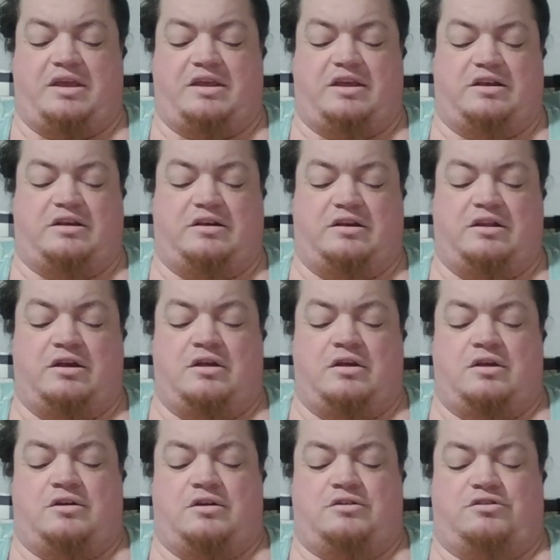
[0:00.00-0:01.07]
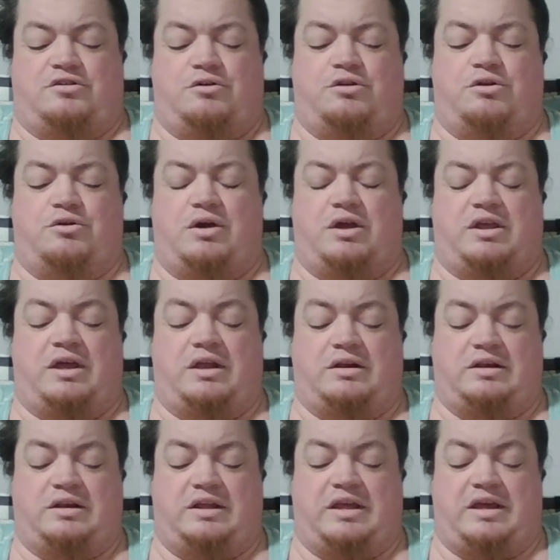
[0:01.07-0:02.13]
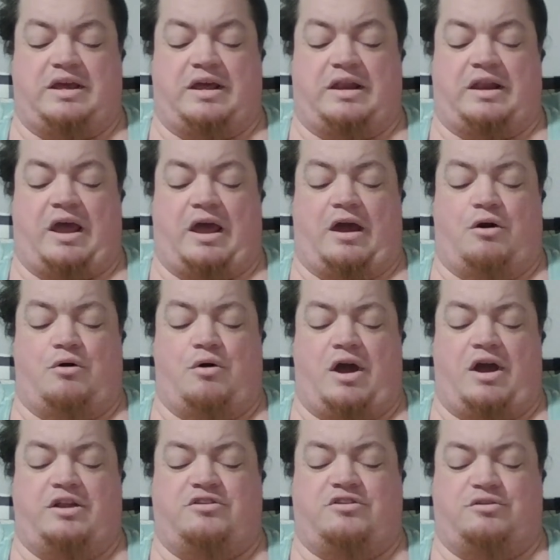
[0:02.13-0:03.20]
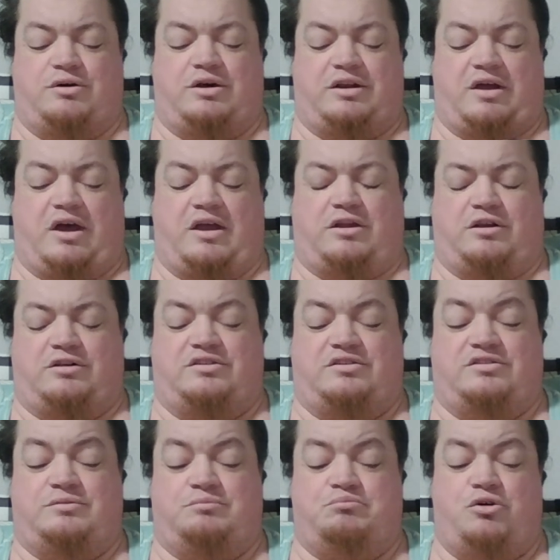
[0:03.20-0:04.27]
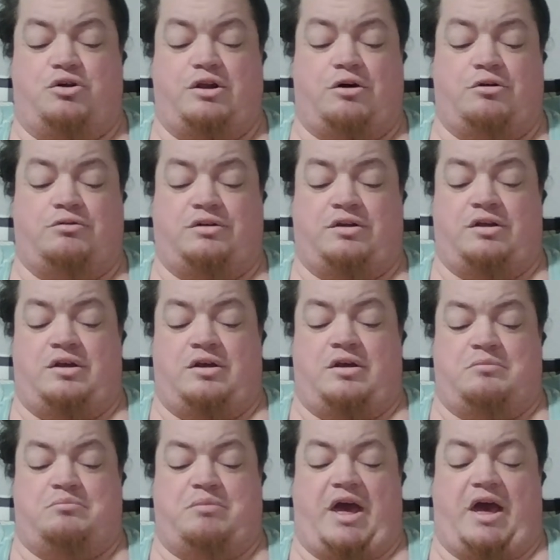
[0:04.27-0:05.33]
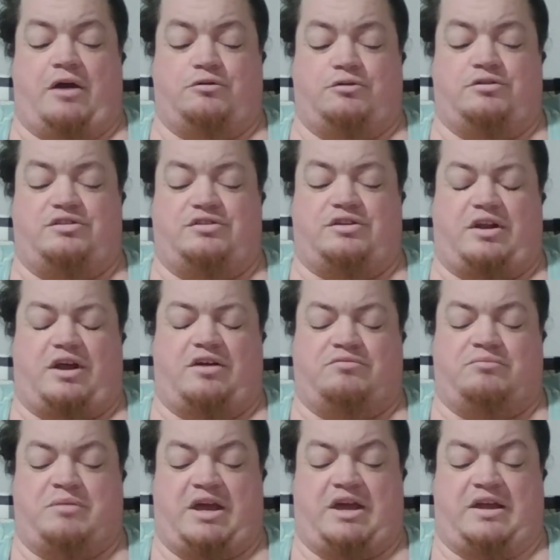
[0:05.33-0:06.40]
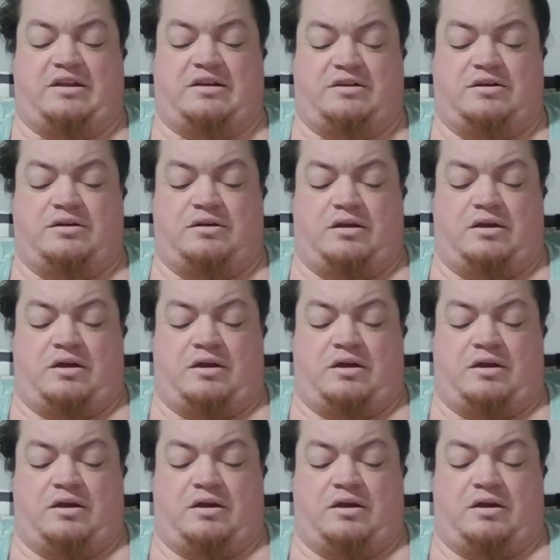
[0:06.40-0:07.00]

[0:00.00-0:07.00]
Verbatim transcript: I can show you again and again how I do it. I can put out patterns that I've made.